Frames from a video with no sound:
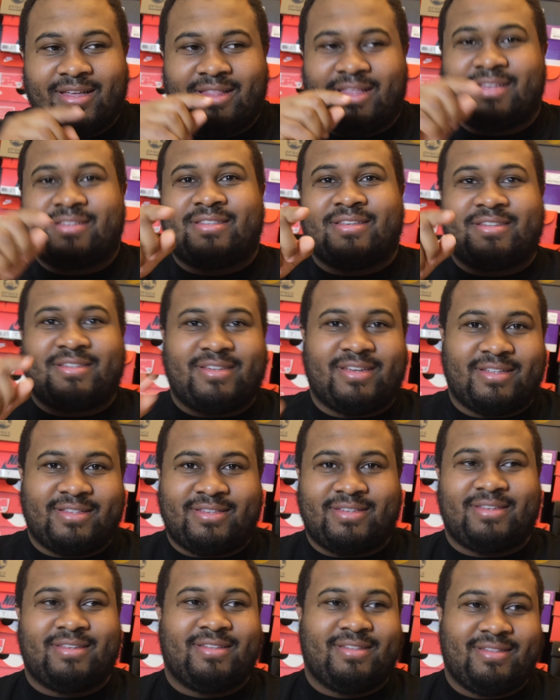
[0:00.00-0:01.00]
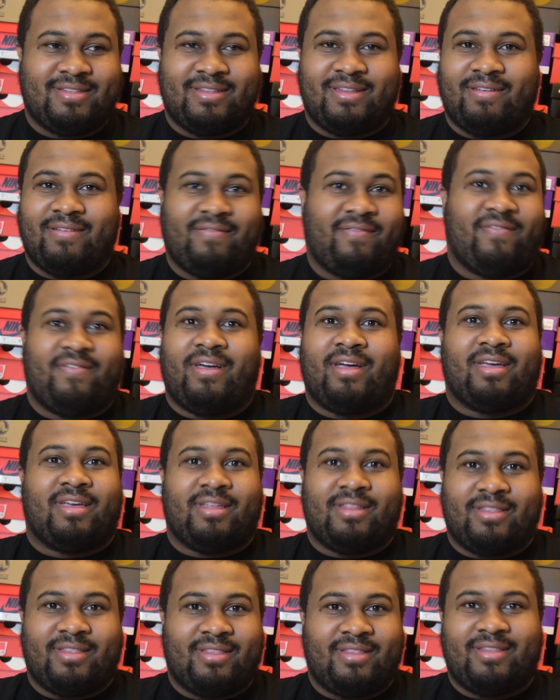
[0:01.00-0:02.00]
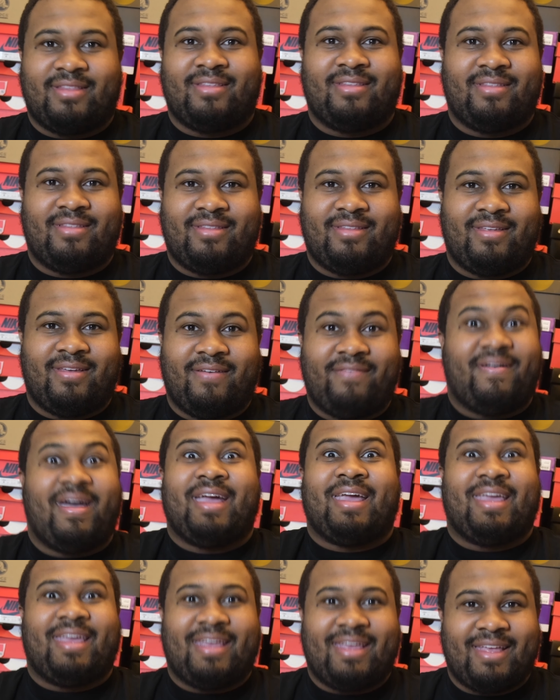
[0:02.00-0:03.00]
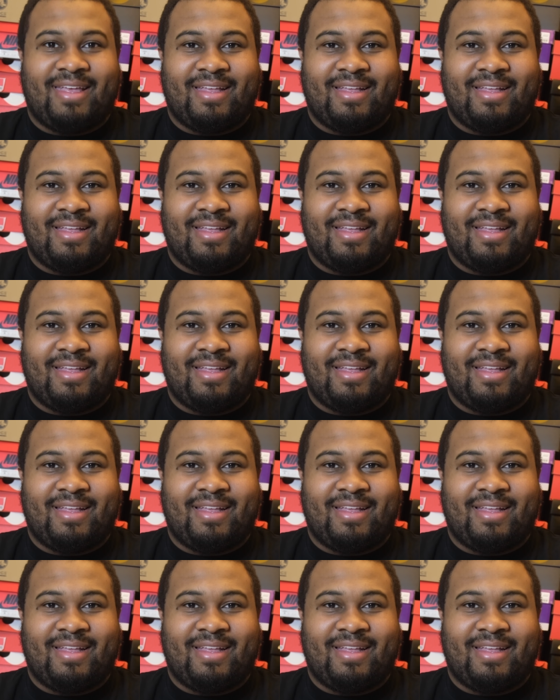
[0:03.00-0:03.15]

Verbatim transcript: That's the shits. Fuck it. Fuck it.